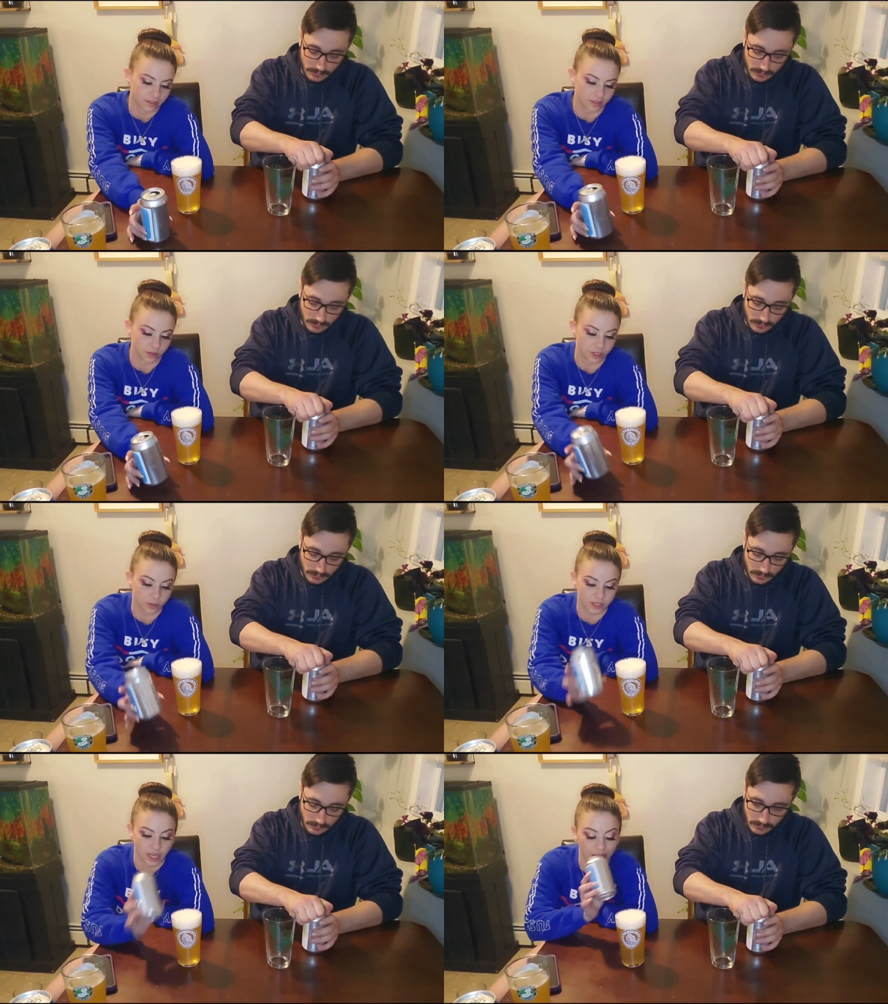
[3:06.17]
Speaker 1: So this one
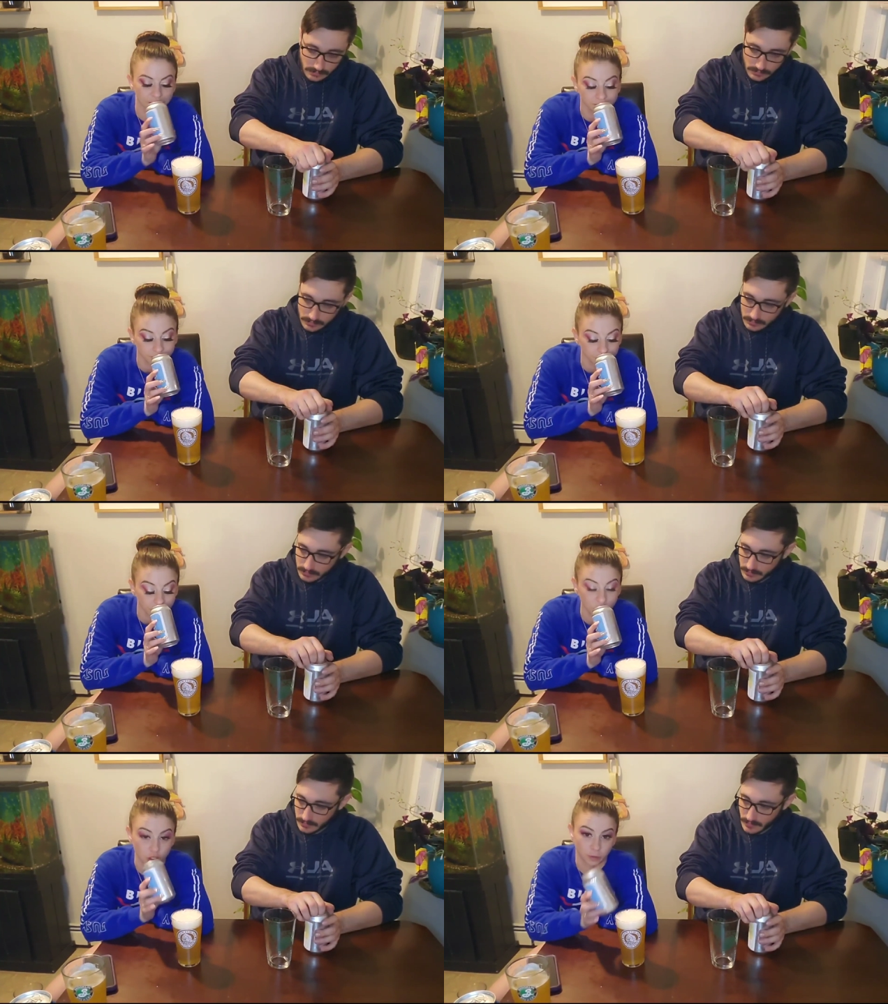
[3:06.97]
got
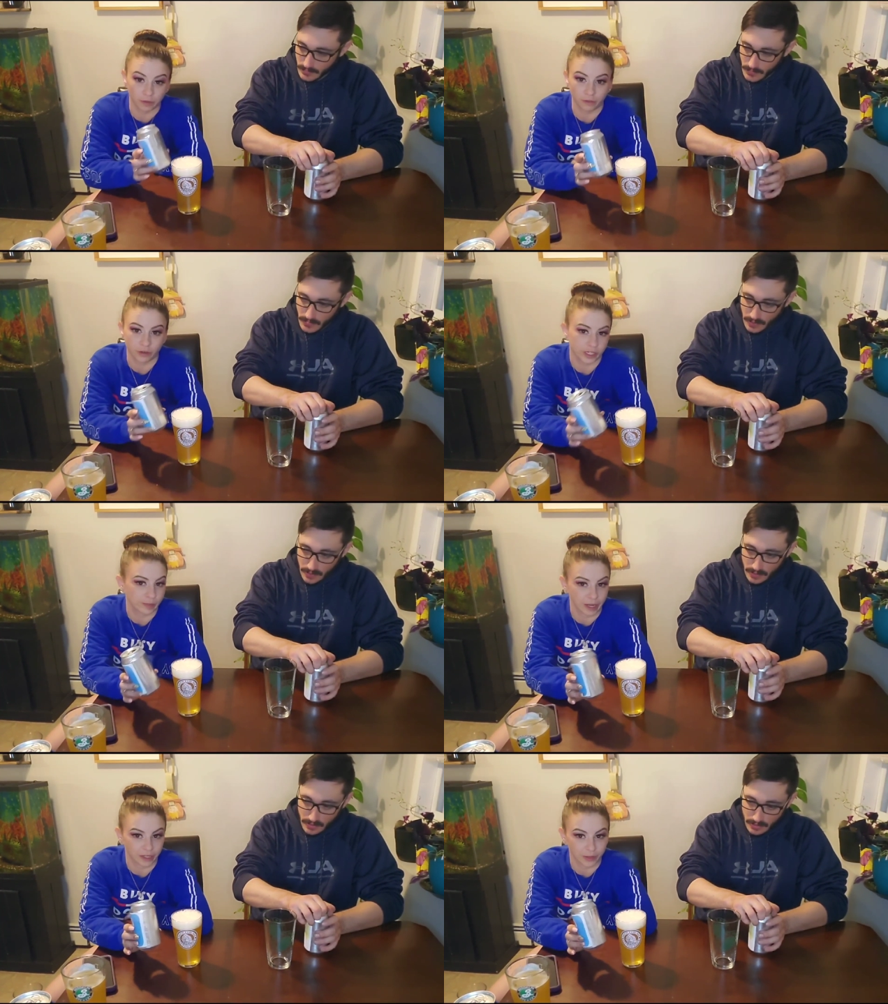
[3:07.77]
super fruity
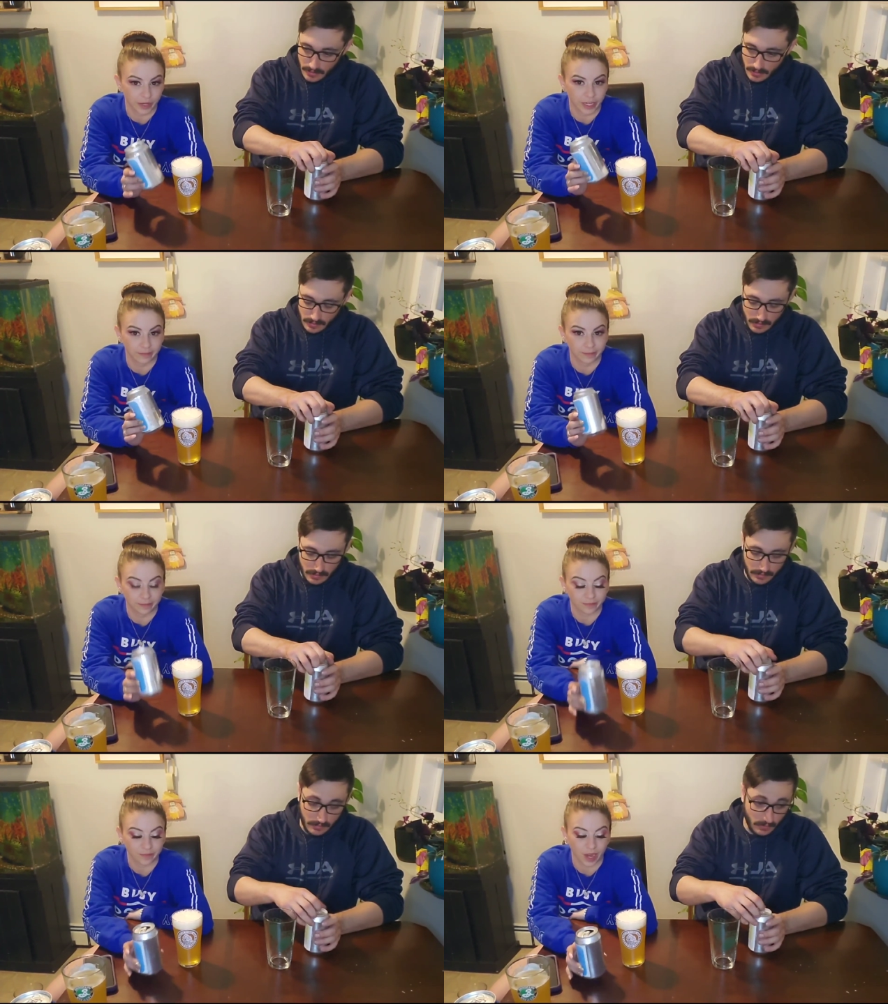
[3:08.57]
smell to it,
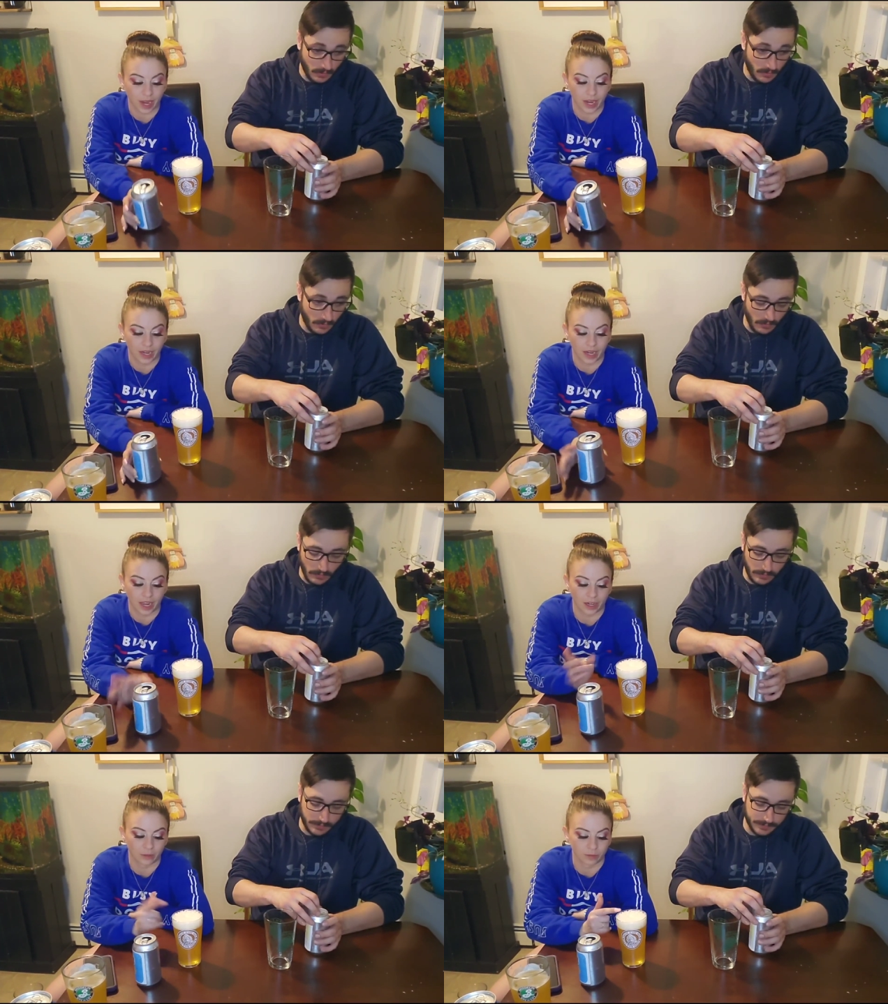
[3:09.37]
and it
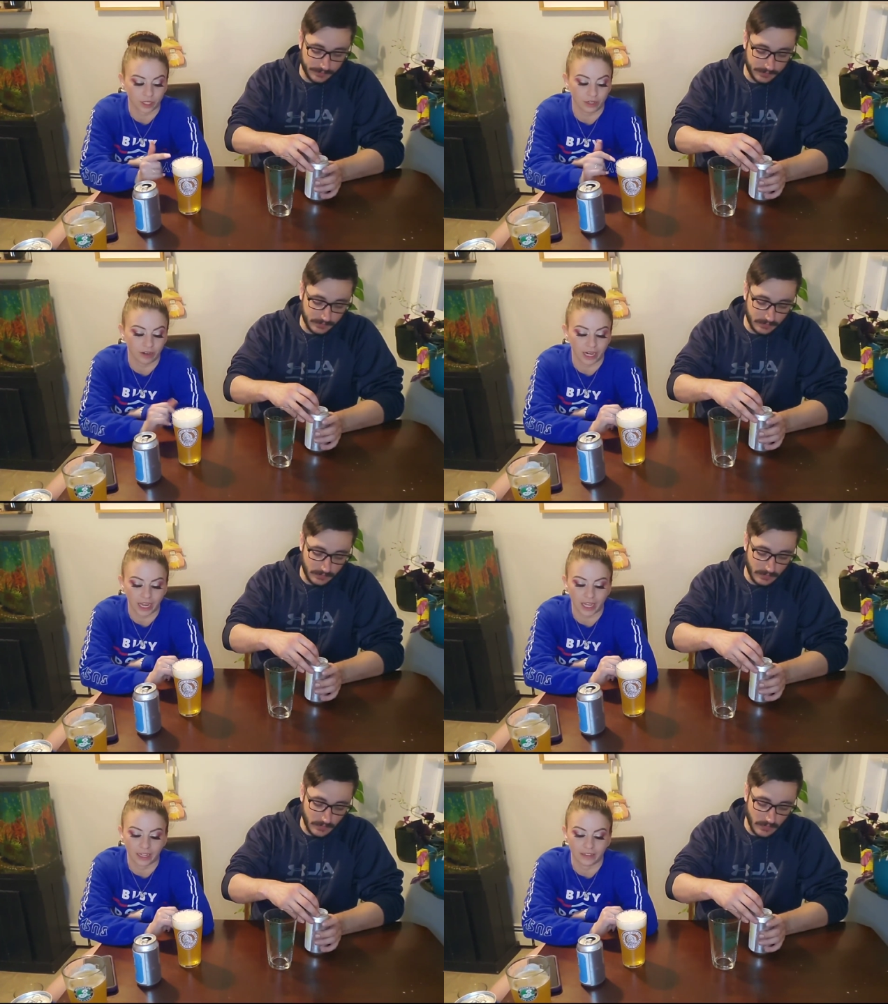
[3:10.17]
had really great
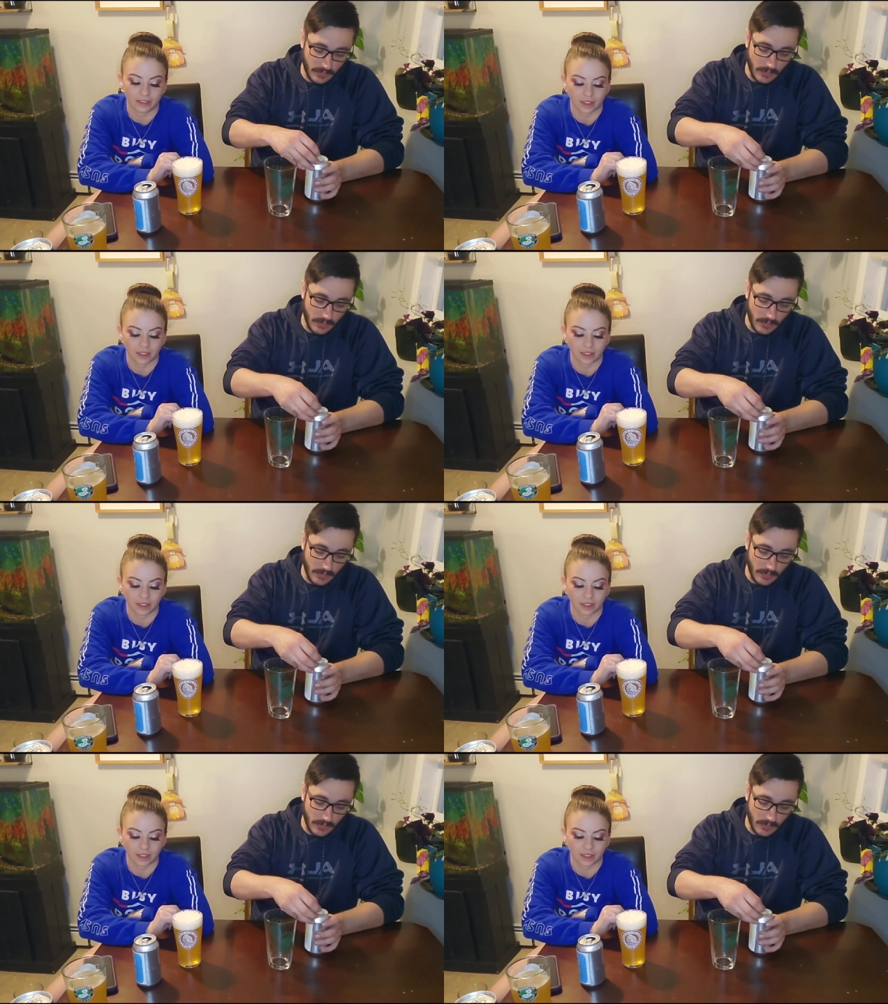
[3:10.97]
head.